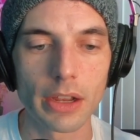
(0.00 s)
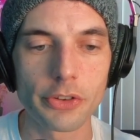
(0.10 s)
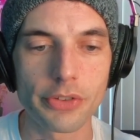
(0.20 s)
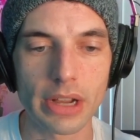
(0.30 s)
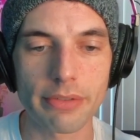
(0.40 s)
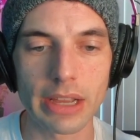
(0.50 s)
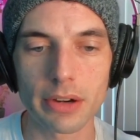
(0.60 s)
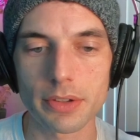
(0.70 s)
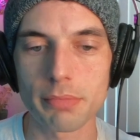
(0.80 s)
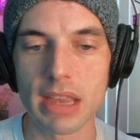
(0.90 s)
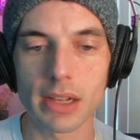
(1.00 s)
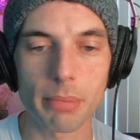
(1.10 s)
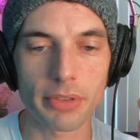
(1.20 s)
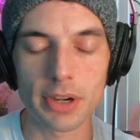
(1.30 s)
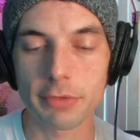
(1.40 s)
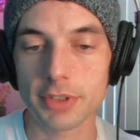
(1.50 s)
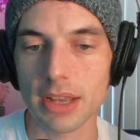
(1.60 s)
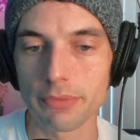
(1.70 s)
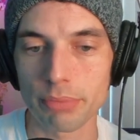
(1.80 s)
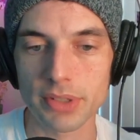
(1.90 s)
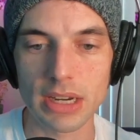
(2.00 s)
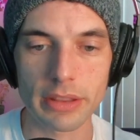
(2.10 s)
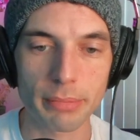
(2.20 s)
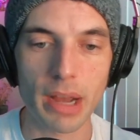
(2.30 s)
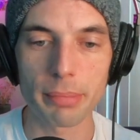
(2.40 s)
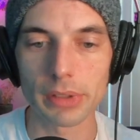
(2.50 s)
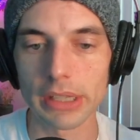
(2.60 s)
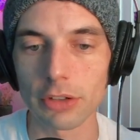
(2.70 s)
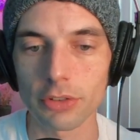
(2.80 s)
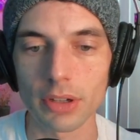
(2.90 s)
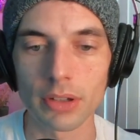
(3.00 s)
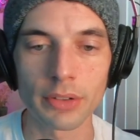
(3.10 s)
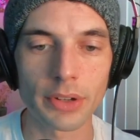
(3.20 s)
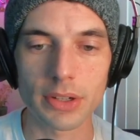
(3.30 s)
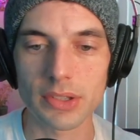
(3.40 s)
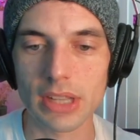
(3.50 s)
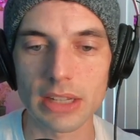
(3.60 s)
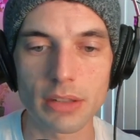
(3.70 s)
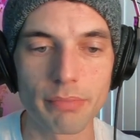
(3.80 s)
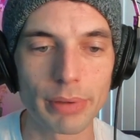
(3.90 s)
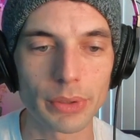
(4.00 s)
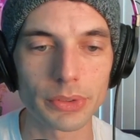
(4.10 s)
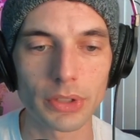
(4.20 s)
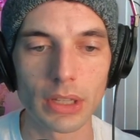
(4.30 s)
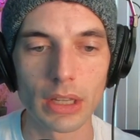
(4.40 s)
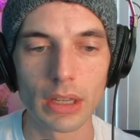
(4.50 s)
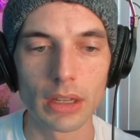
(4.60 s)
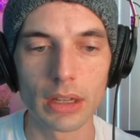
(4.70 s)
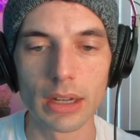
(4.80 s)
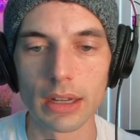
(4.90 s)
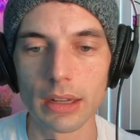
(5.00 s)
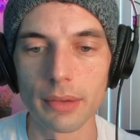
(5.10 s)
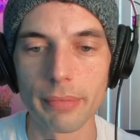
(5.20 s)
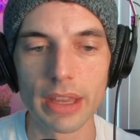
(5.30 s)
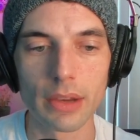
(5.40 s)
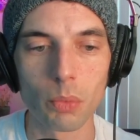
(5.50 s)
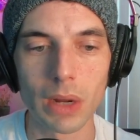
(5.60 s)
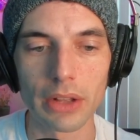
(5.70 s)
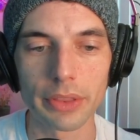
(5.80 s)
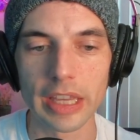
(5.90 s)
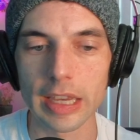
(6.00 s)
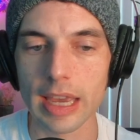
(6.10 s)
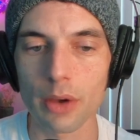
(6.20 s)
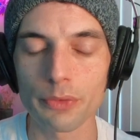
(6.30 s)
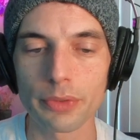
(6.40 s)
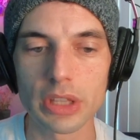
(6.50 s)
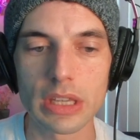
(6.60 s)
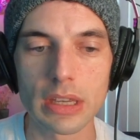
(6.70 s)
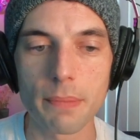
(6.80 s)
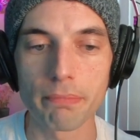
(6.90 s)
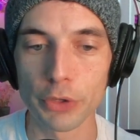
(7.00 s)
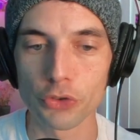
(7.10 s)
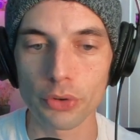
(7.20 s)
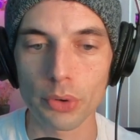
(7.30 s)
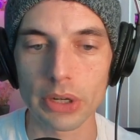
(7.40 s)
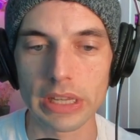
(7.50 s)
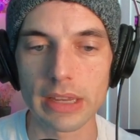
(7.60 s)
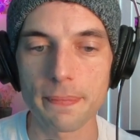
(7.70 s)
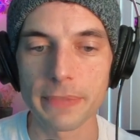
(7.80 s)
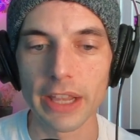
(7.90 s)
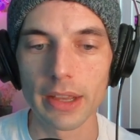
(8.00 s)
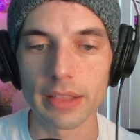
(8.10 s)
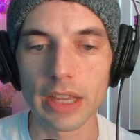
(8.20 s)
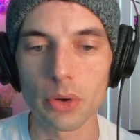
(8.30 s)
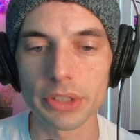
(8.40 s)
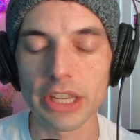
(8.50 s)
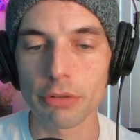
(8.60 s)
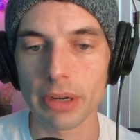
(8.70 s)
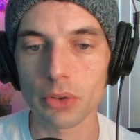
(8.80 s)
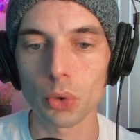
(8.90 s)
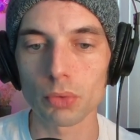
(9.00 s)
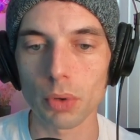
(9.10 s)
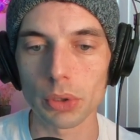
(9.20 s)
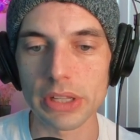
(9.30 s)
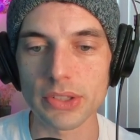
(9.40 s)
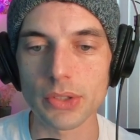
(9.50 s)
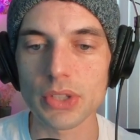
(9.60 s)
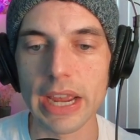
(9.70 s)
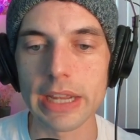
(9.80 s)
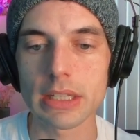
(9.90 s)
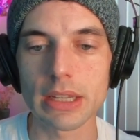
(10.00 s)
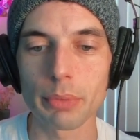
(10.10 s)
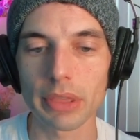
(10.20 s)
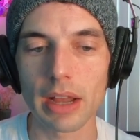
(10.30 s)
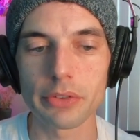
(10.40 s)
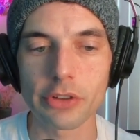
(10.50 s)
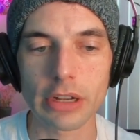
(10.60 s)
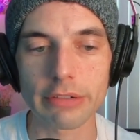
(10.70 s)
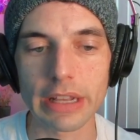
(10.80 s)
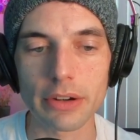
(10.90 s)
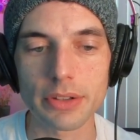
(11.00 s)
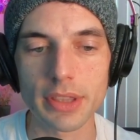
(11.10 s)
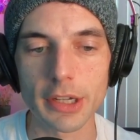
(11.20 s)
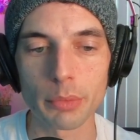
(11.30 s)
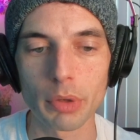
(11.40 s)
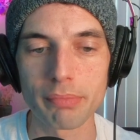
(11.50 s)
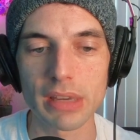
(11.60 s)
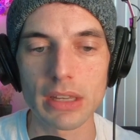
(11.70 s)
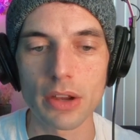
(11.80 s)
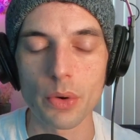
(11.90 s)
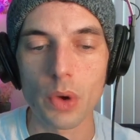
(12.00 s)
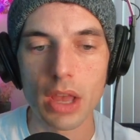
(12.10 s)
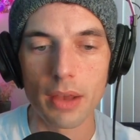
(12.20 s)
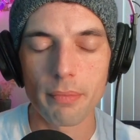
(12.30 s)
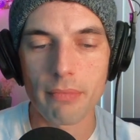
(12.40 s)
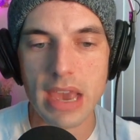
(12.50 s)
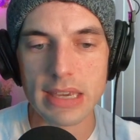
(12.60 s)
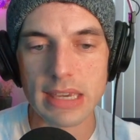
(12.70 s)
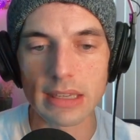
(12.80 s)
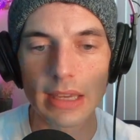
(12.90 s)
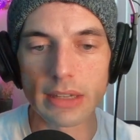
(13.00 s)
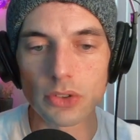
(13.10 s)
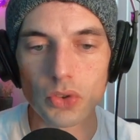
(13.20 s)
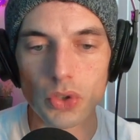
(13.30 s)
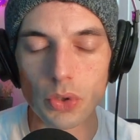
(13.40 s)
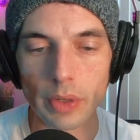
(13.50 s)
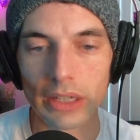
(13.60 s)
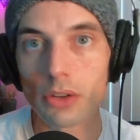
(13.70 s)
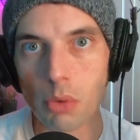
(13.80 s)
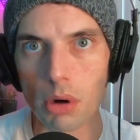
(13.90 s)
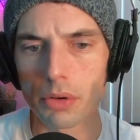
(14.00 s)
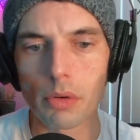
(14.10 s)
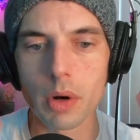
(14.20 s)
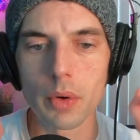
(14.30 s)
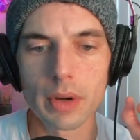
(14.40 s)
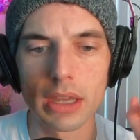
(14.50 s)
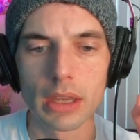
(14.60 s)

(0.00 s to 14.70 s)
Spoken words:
Generators make up 37% of the population, are designed to build, and while they account for the majority, they hold a critical role in society. Without generators, there would be no making and doing, quote unquote.